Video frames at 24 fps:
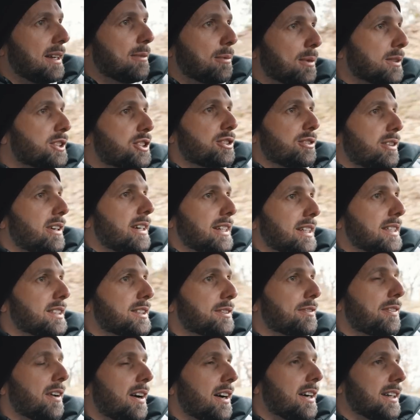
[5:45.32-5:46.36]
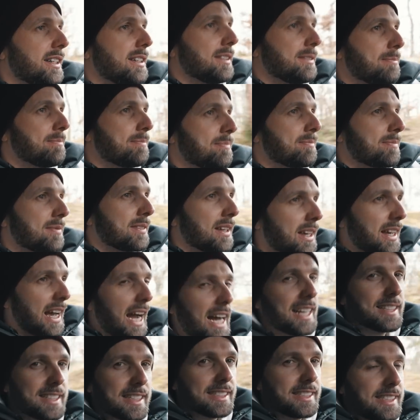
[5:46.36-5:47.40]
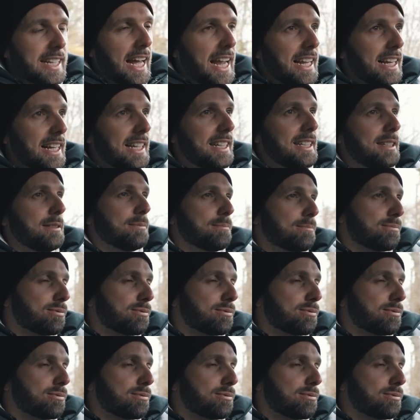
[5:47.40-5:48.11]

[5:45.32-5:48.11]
Once you're in, it's fine. As a daily,